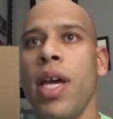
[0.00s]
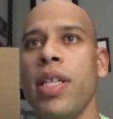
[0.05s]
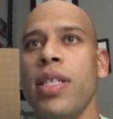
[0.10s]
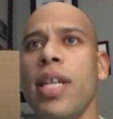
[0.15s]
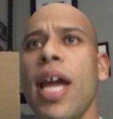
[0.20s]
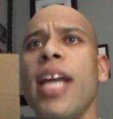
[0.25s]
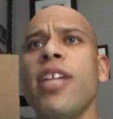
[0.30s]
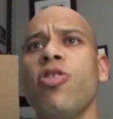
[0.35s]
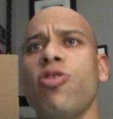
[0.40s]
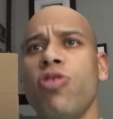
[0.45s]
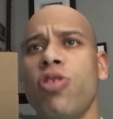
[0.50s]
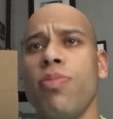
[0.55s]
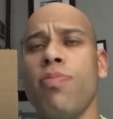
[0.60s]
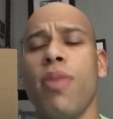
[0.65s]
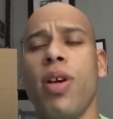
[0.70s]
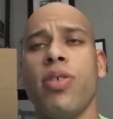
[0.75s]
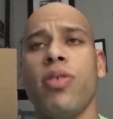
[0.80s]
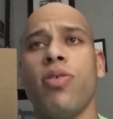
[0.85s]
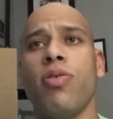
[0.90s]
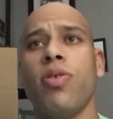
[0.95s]
Nitrogen
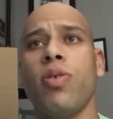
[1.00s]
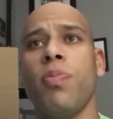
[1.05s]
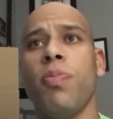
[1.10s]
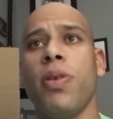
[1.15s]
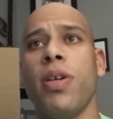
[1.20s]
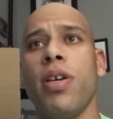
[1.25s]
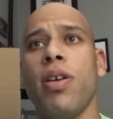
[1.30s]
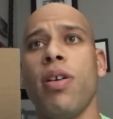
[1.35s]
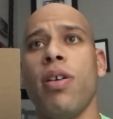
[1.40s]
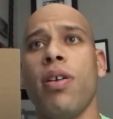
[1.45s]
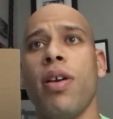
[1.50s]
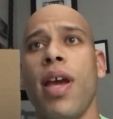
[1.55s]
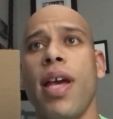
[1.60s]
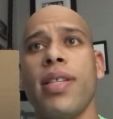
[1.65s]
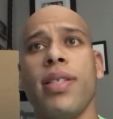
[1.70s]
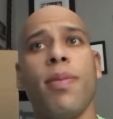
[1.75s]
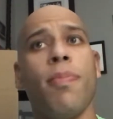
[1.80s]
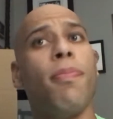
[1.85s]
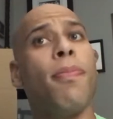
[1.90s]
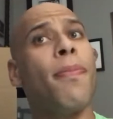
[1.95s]
mustards appear
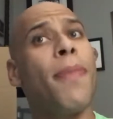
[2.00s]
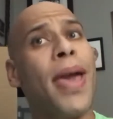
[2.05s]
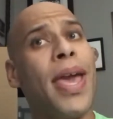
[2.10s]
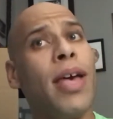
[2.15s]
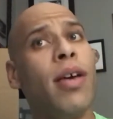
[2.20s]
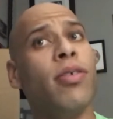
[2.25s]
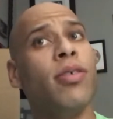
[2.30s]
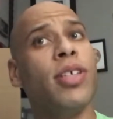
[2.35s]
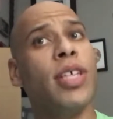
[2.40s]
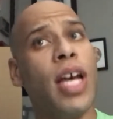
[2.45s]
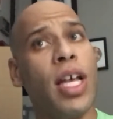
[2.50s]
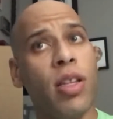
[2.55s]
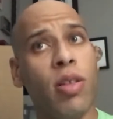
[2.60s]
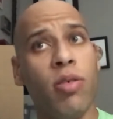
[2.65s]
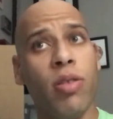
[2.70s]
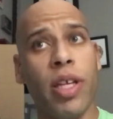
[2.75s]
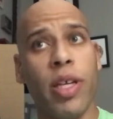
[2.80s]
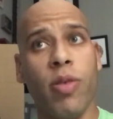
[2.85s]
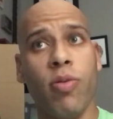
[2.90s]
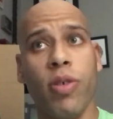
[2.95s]
as a pale yellow
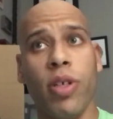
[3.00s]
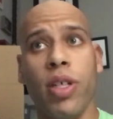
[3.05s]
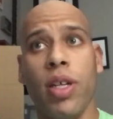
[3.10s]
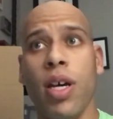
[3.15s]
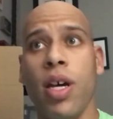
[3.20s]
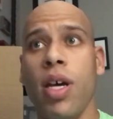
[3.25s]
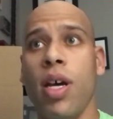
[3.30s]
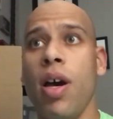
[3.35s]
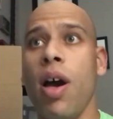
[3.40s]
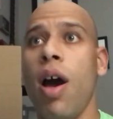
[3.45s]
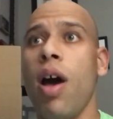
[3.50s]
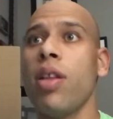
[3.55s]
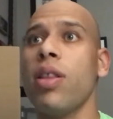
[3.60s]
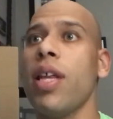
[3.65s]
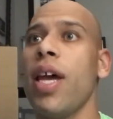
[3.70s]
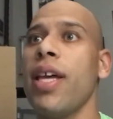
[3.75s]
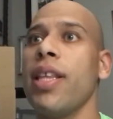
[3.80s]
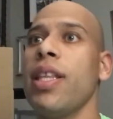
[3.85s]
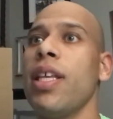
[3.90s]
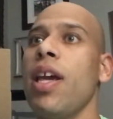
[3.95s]
liquid.
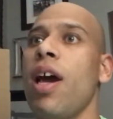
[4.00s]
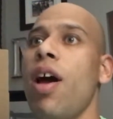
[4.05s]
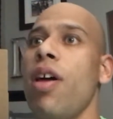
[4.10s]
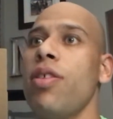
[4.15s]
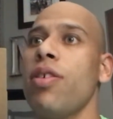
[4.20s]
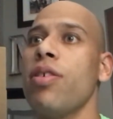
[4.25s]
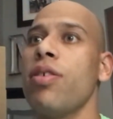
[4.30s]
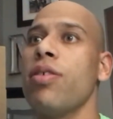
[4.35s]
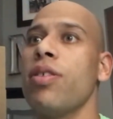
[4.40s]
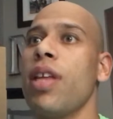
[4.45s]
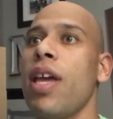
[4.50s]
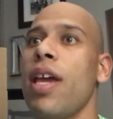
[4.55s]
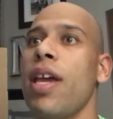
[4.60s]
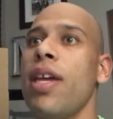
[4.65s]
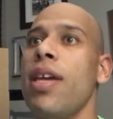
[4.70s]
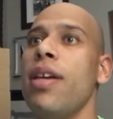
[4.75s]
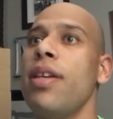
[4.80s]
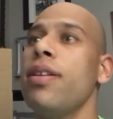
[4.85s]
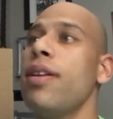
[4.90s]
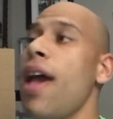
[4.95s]
Unlike the other,
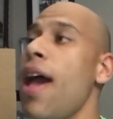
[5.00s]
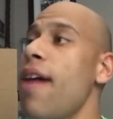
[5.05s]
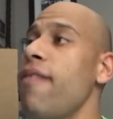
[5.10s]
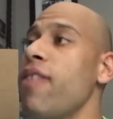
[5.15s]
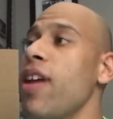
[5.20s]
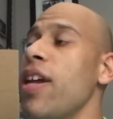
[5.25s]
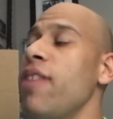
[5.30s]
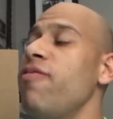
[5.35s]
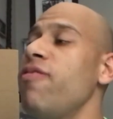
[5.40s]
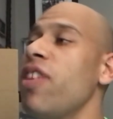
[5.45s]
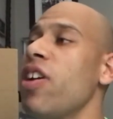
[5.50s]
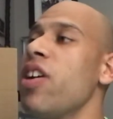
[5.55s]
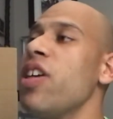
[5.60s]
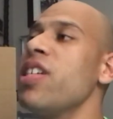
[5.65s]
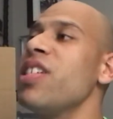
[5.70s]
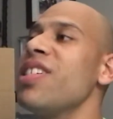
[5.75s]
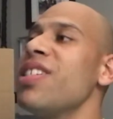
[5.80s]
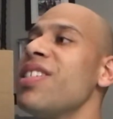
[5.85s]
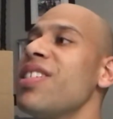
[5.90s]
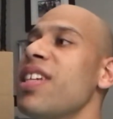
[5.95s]
they have a very
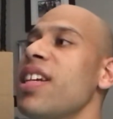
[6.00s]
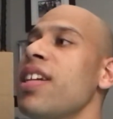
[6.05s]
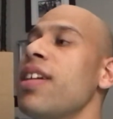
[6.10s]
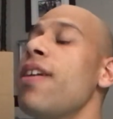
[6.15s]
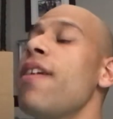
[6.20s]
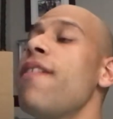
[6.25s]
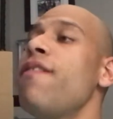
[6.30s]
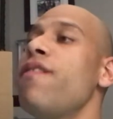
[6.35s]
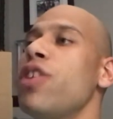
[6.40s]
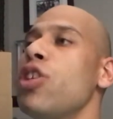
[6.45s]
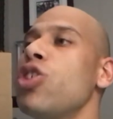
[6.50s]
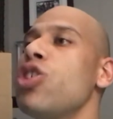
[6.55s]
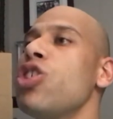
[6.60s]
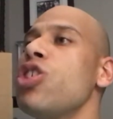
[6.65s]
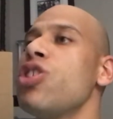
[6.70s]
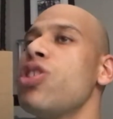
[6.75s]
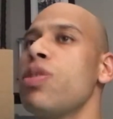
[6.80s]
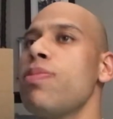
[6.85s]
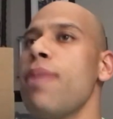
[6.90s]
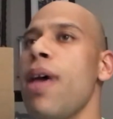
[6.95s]
distinct fishy
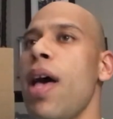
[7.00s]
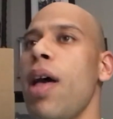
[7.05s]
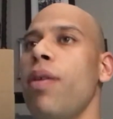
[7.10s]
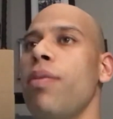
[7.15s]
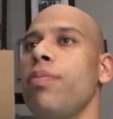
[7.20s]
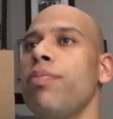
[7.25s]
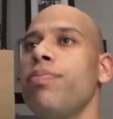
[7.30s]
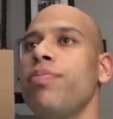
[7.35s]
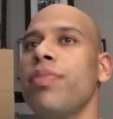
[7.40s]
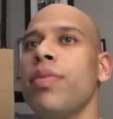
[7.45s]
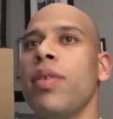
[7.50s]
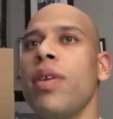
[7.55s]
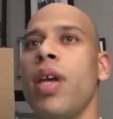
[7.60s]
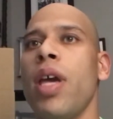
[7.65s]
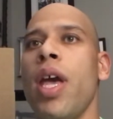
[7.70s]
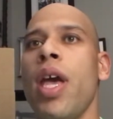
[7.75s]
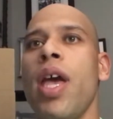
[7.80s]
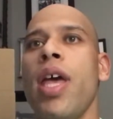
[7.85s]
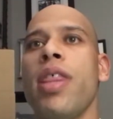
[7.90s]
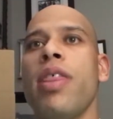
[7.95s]
smell.
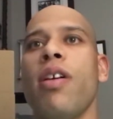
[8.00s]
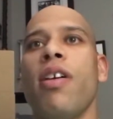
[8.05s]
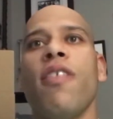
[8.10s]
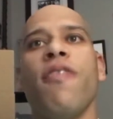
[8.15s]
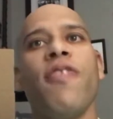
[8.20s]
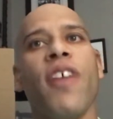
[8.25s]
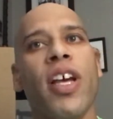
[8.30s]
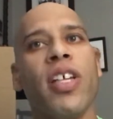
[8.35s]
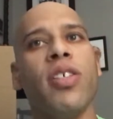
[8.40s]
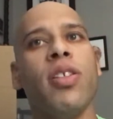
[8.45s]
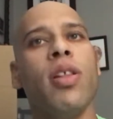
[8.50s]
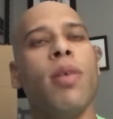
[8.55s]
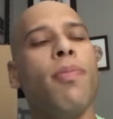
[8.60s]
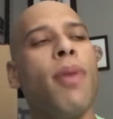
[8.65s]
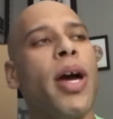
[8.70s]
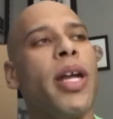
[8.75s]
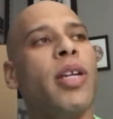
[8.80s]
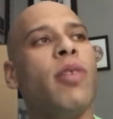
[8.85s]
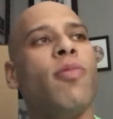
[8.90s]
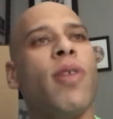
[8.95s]
Their effects on the
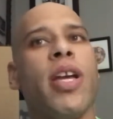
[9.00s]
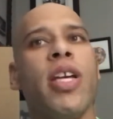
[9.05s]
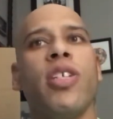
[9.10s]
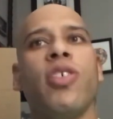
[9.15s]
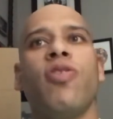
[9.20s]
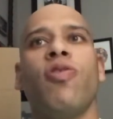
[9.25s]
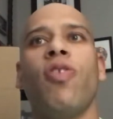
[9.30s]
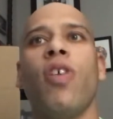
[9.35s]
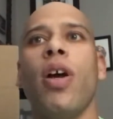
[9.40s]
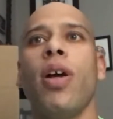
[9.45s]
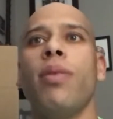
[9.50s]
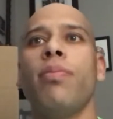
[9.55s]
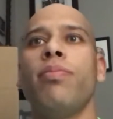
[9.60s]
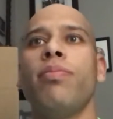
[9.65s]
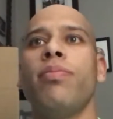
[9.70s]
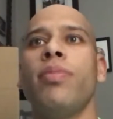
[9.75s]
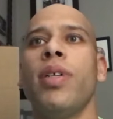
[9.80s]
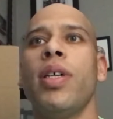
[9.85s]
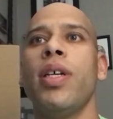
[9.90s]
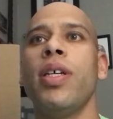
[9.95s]
body range from
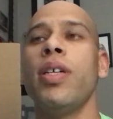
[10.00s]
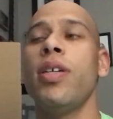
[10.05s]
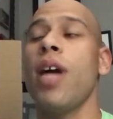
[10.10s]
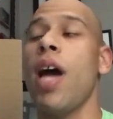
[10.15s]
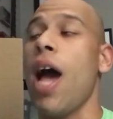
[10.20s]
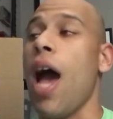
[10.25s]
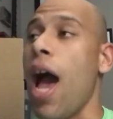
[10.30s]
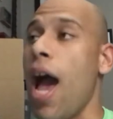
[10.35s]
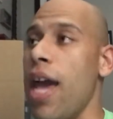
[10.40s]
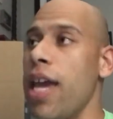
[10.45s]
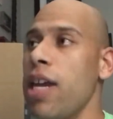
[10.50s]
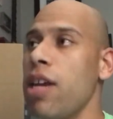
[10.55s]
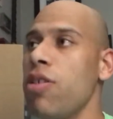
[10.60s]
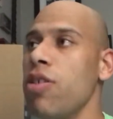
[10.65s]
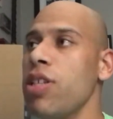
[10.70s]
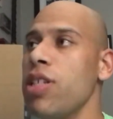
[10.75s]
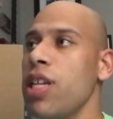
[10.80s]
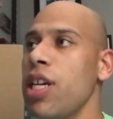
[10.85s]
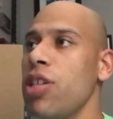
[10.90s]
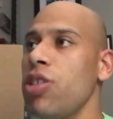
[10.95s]
eye
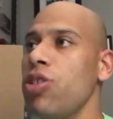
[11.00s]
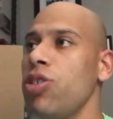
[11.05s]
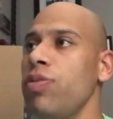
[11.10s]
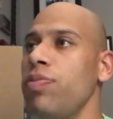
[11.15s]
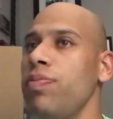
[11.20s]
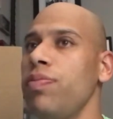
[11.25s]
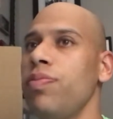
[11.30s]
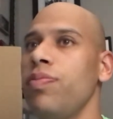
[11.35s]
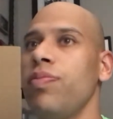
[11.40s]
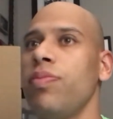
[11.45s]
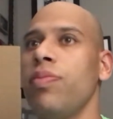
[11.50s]
irritation,